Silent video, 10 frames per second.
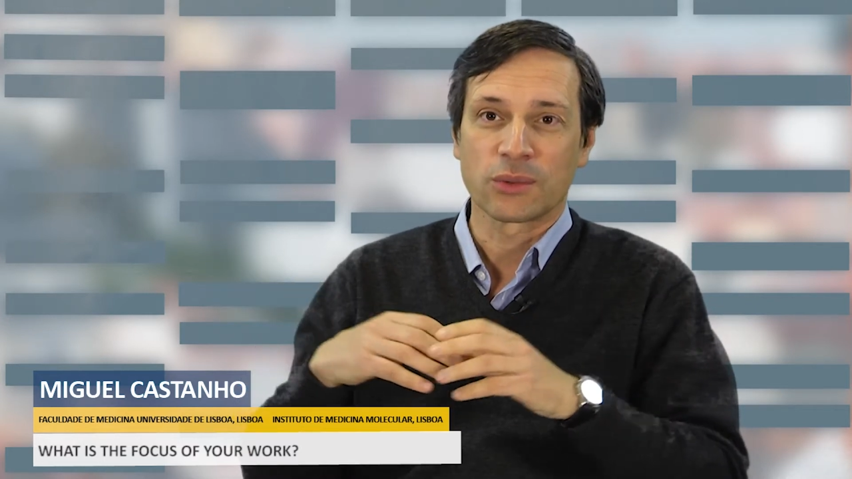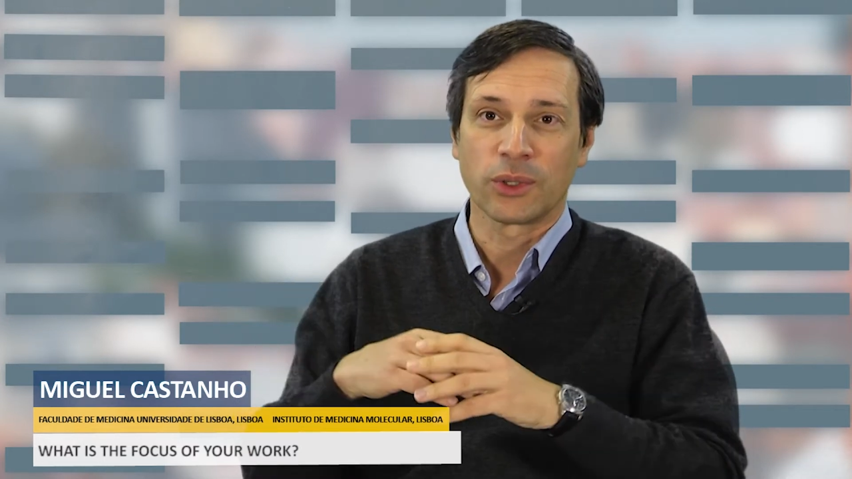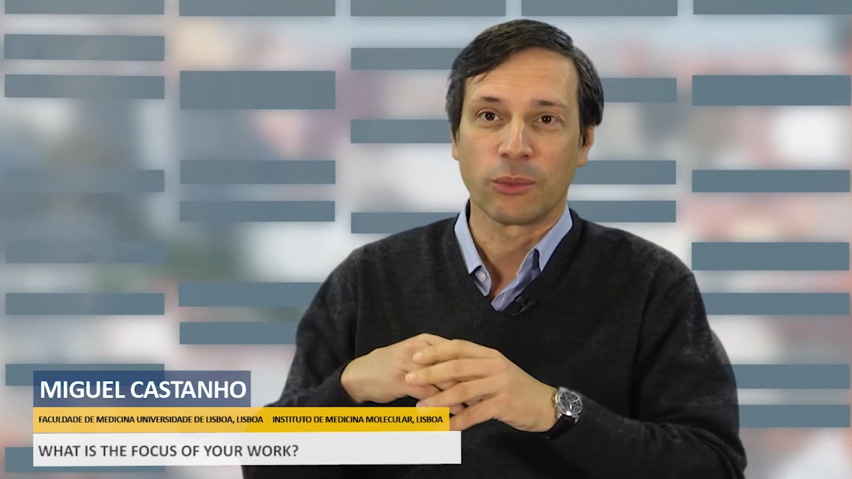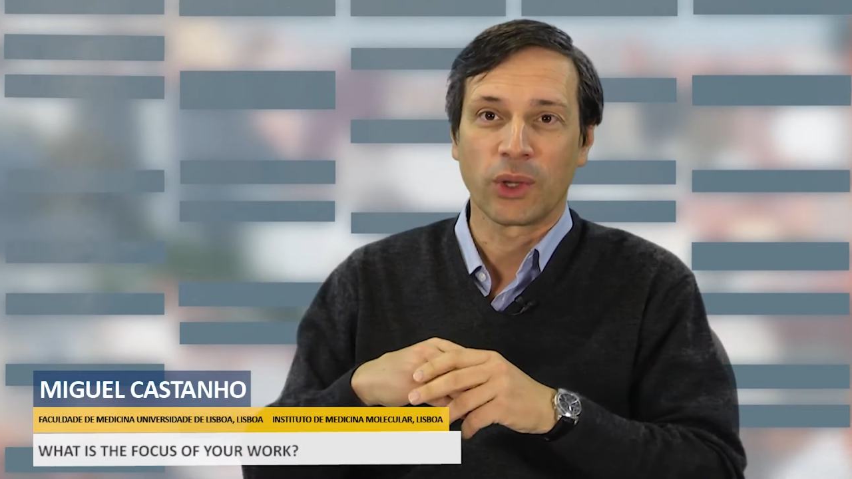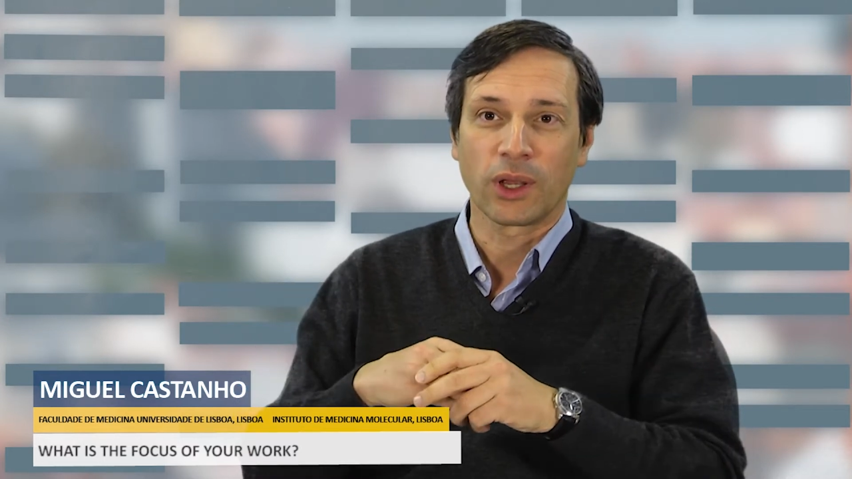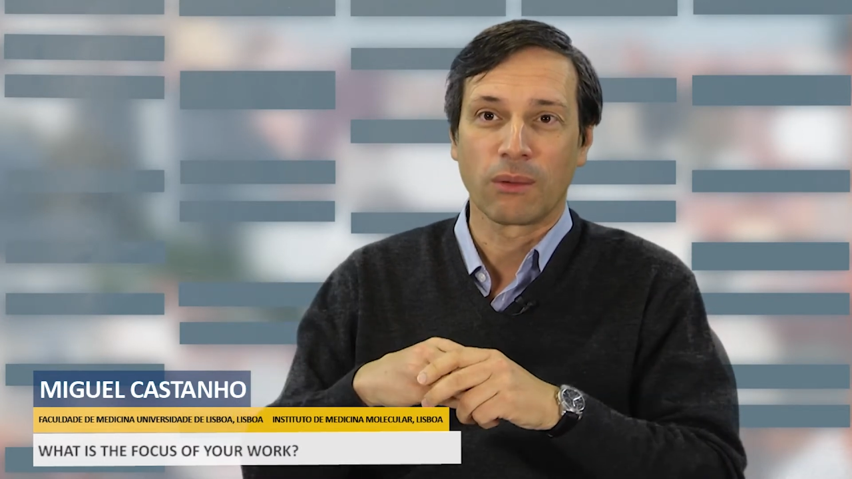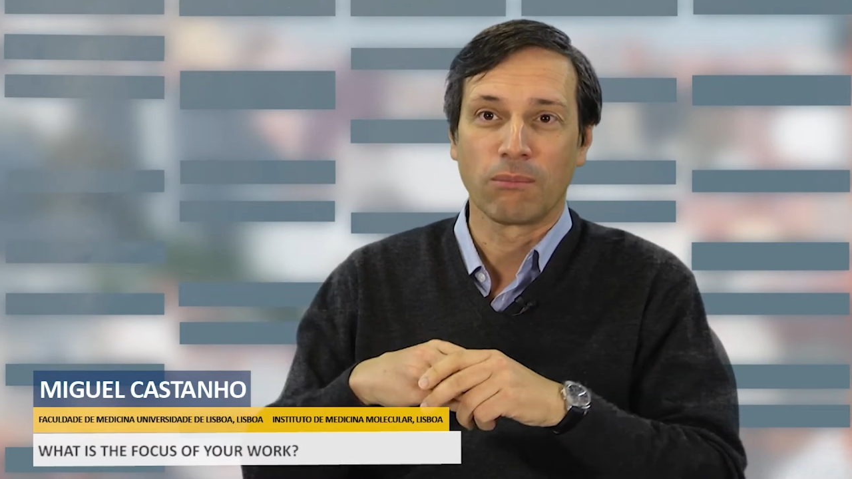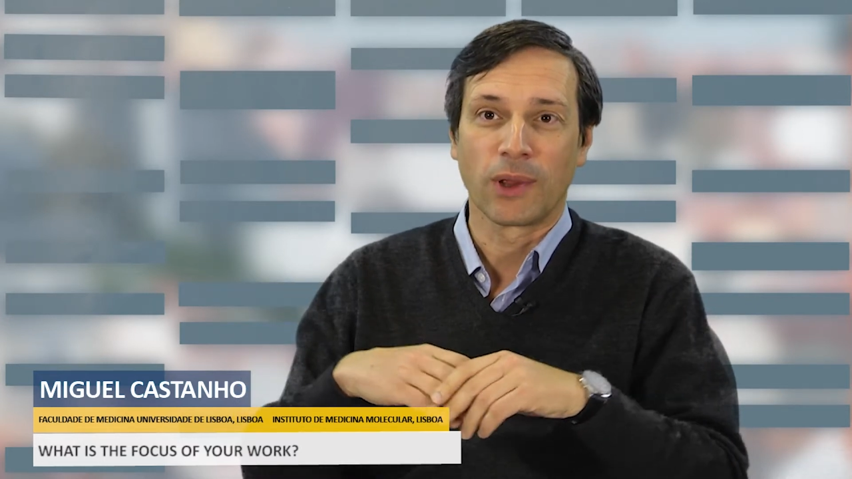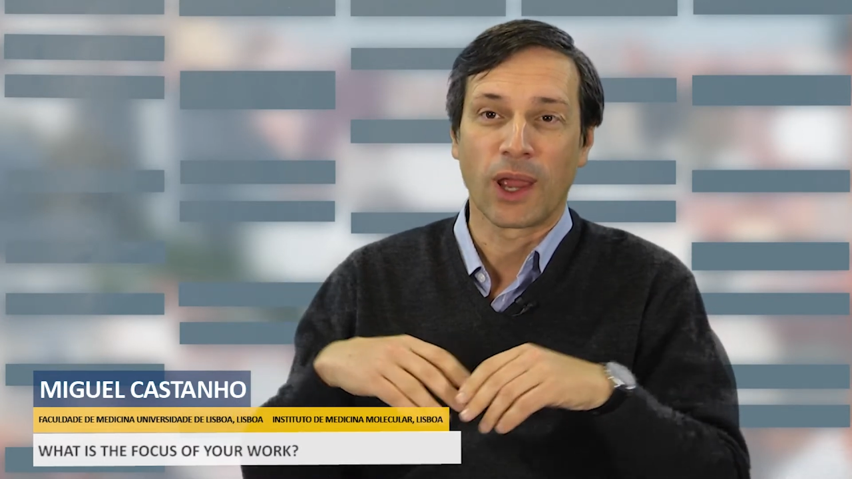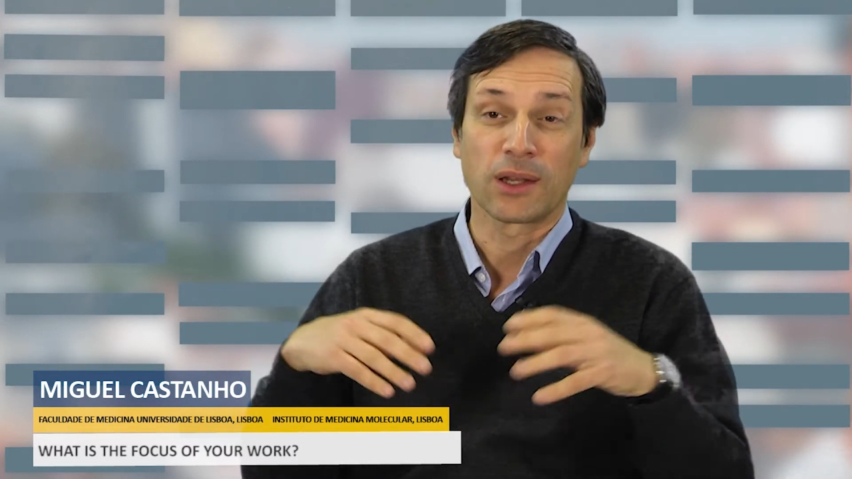we
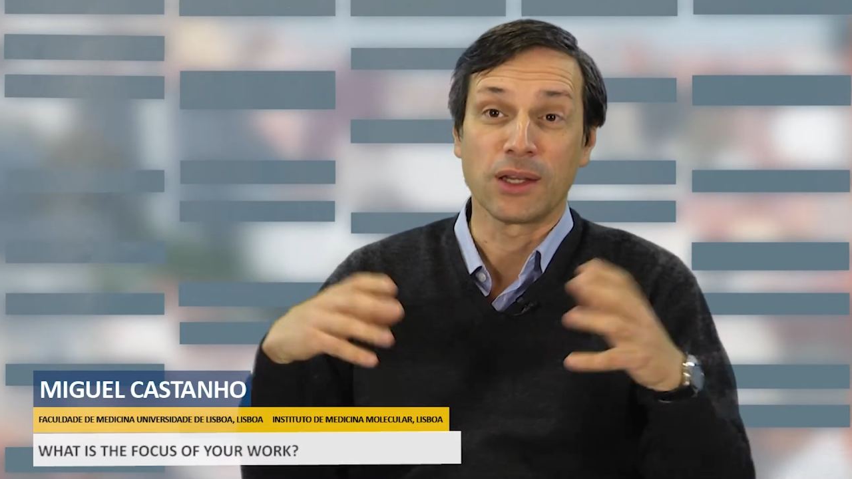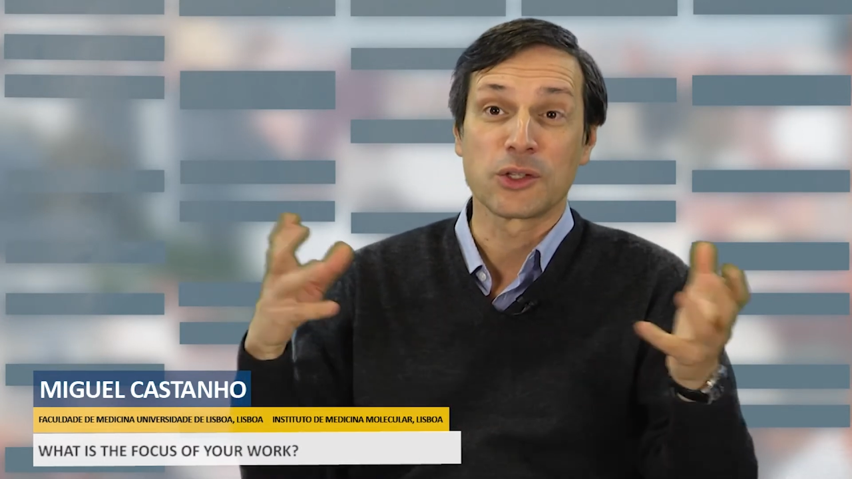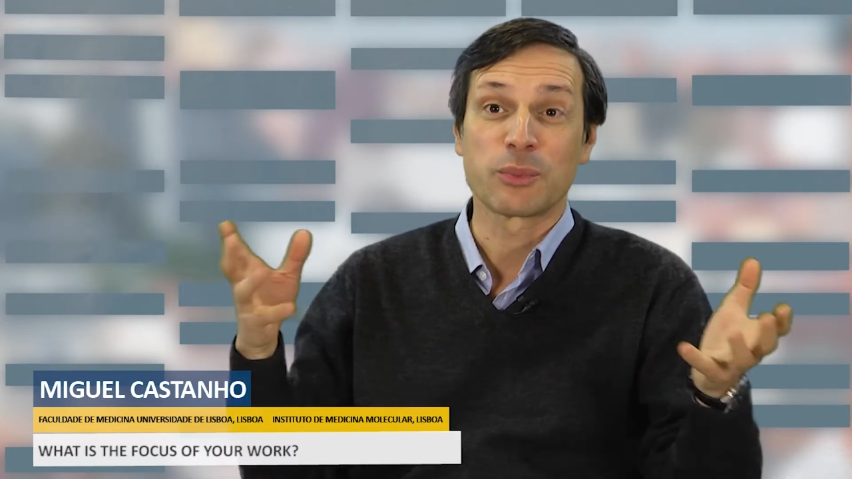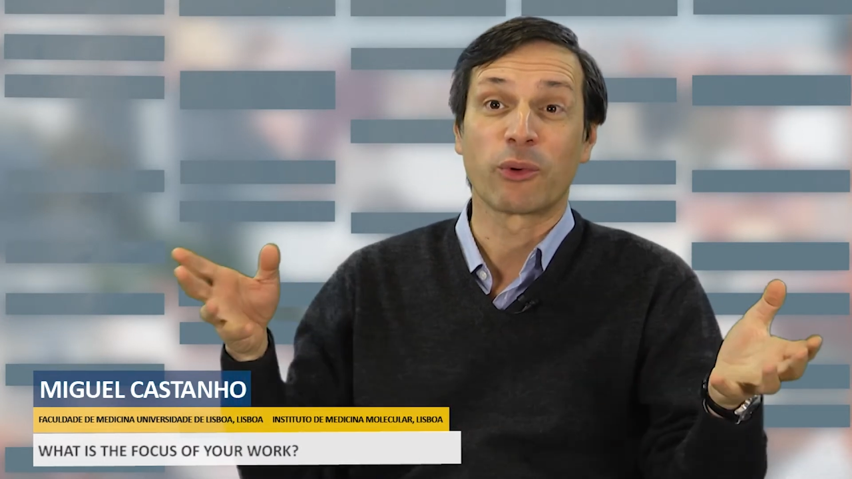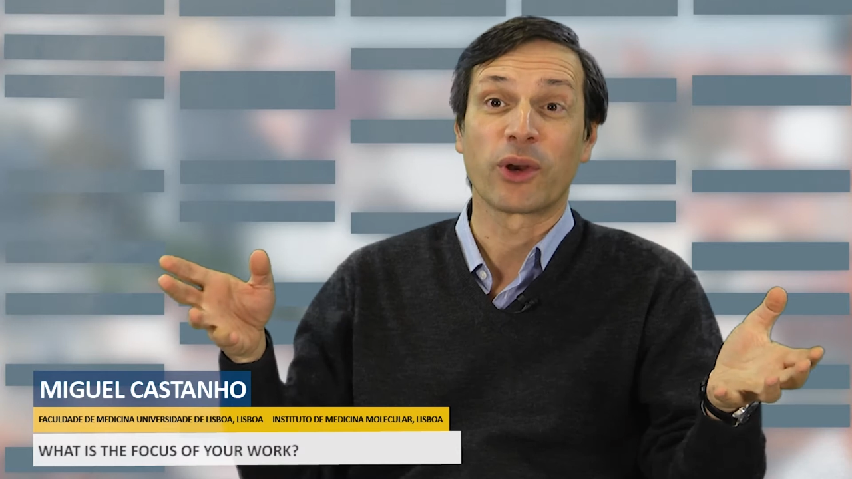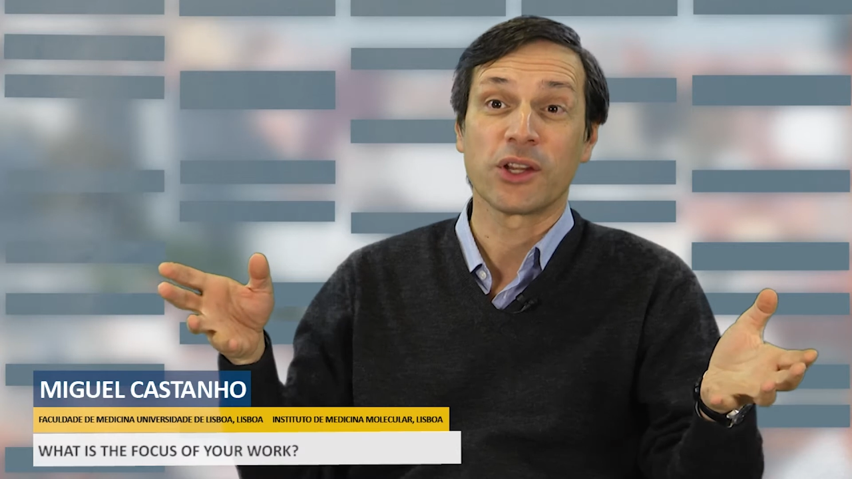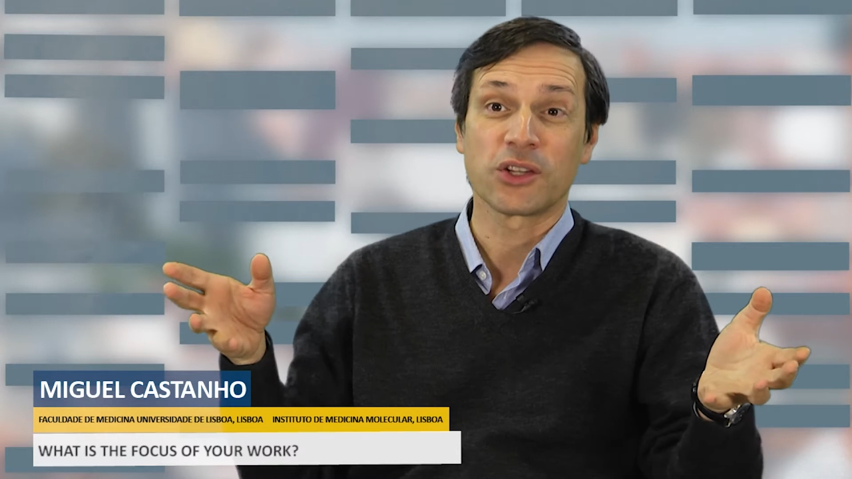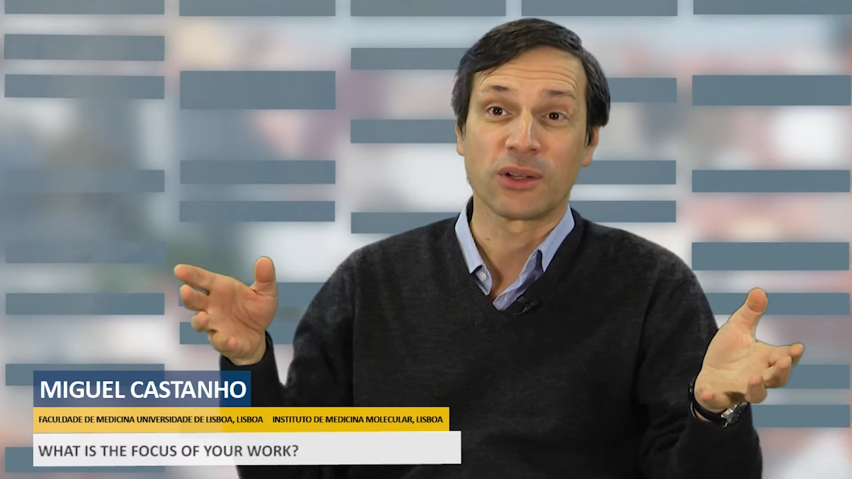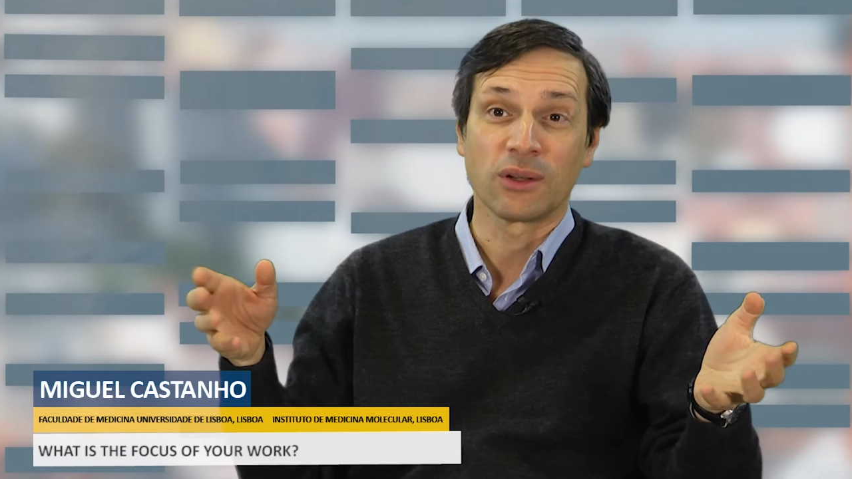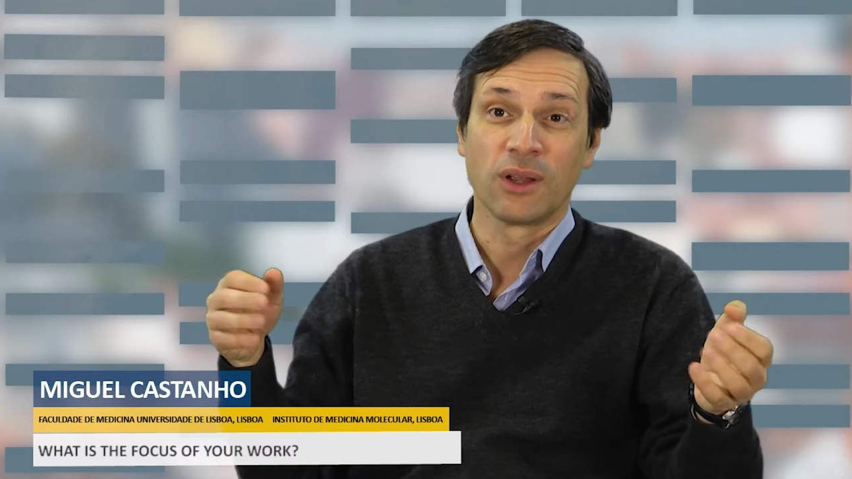get
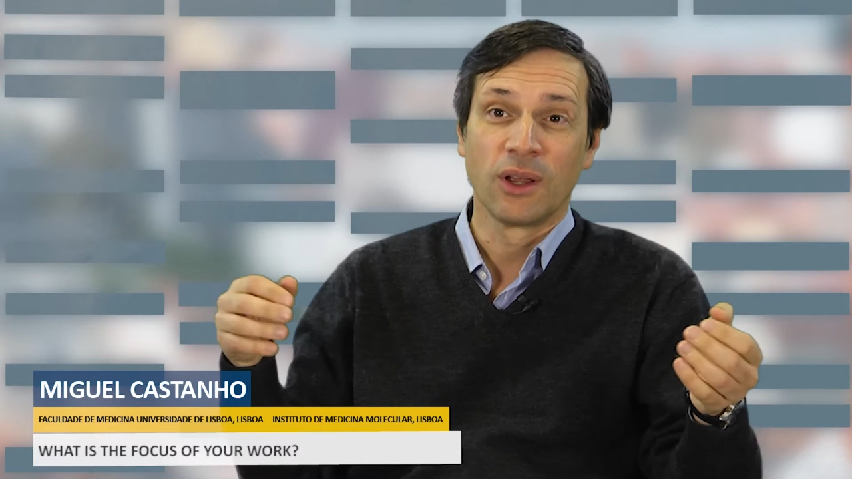inspiration